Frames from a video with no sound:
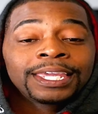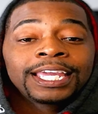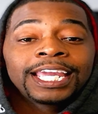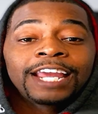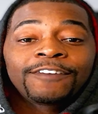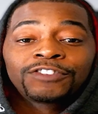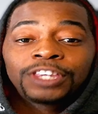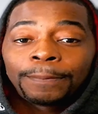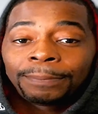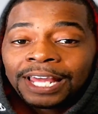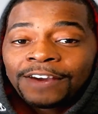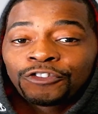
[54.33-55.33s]
And the
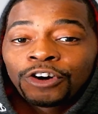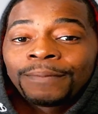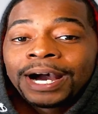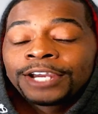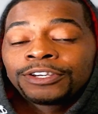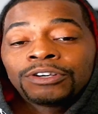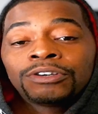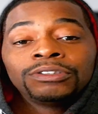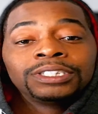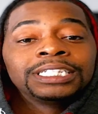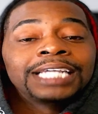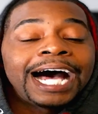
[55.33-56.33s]
platform I
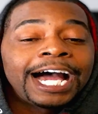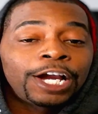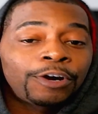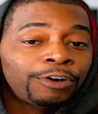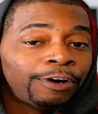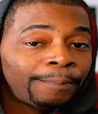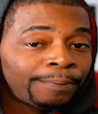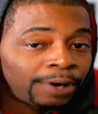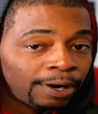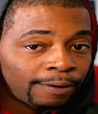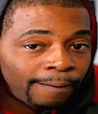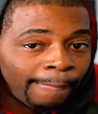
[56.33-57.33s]
use is IRL
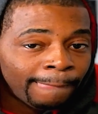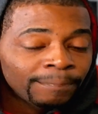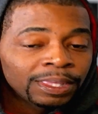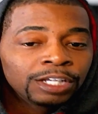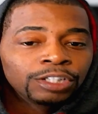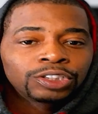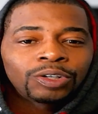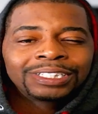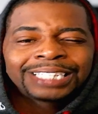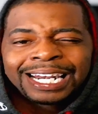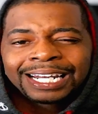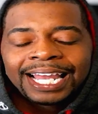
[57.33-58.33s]
Pro. So it's
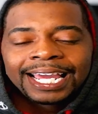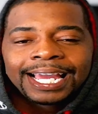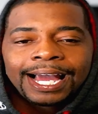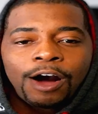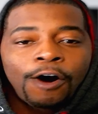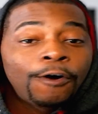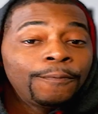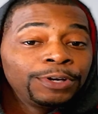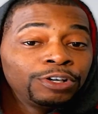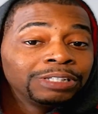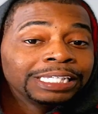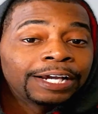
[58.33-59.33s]
kind of like
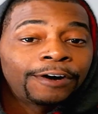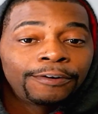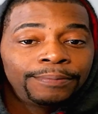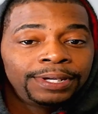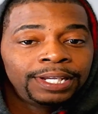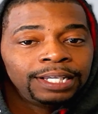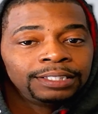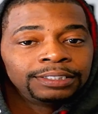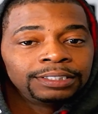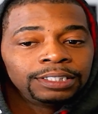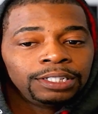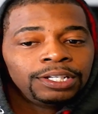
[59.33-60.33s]
using
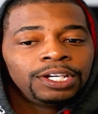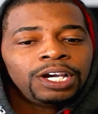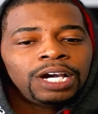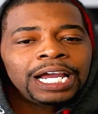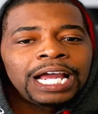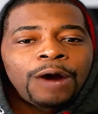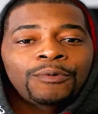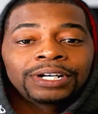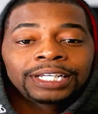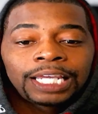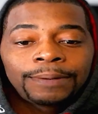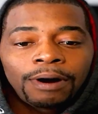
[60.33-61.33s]
OBS. I want to
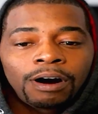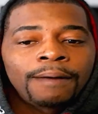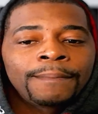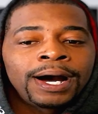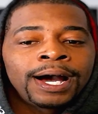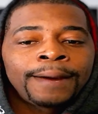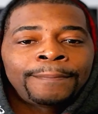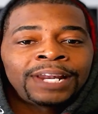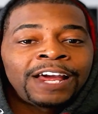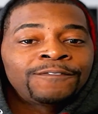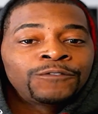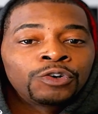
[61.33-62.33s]
keep all my
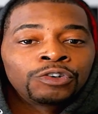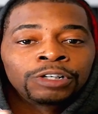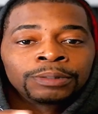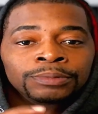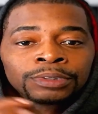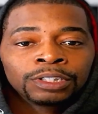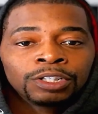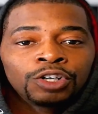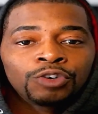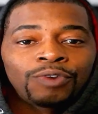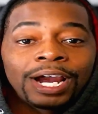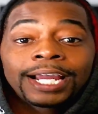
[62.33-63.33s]
platforms
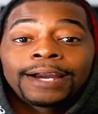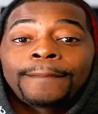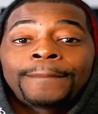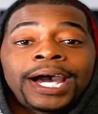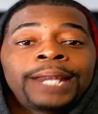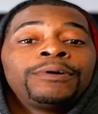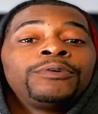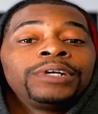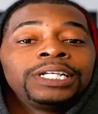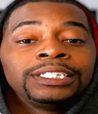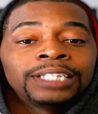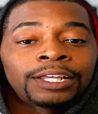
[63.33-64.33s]
right compatible with
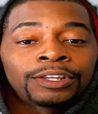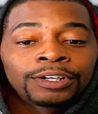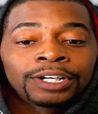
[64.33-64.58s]
each other